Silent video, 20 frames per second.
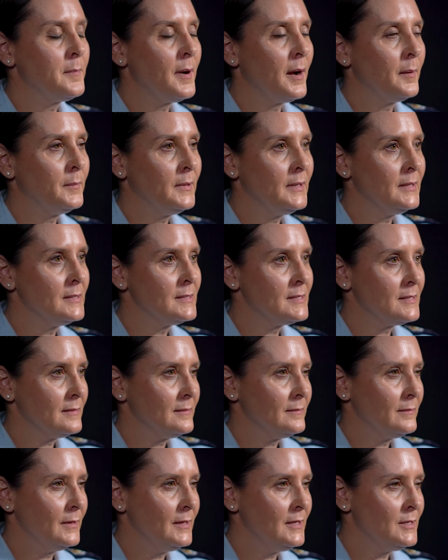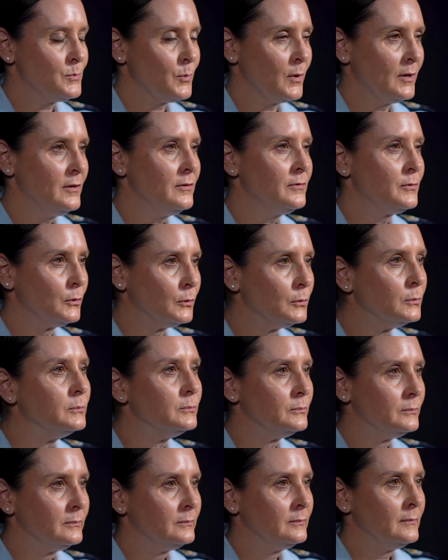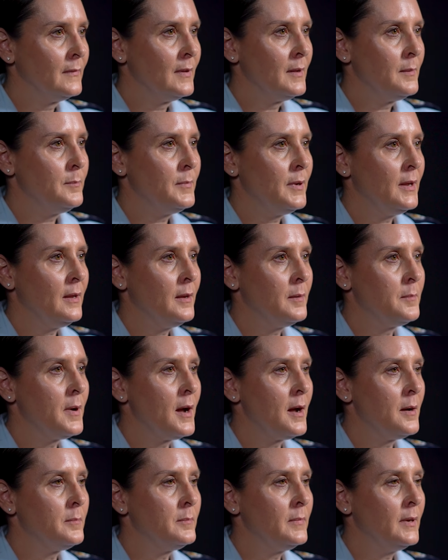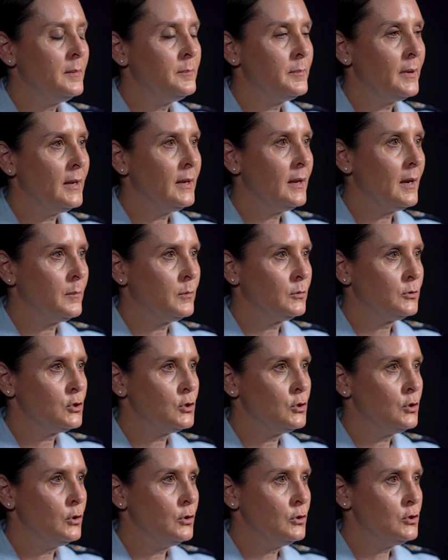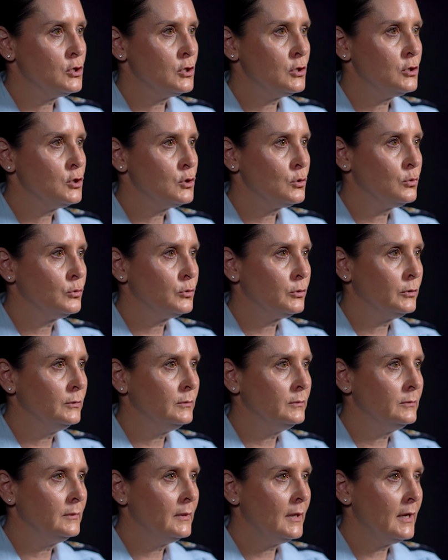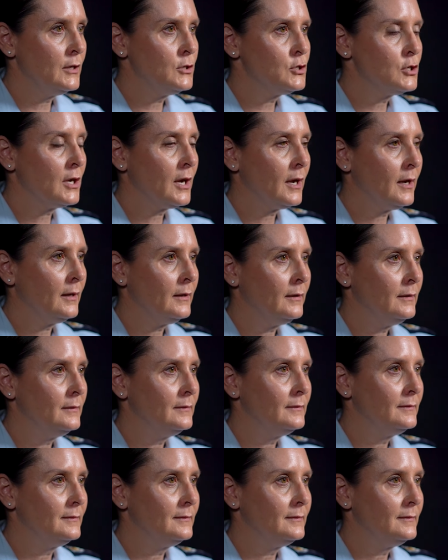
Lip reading: a mum is wonderful. Being a mum and being able to nurture children, educate,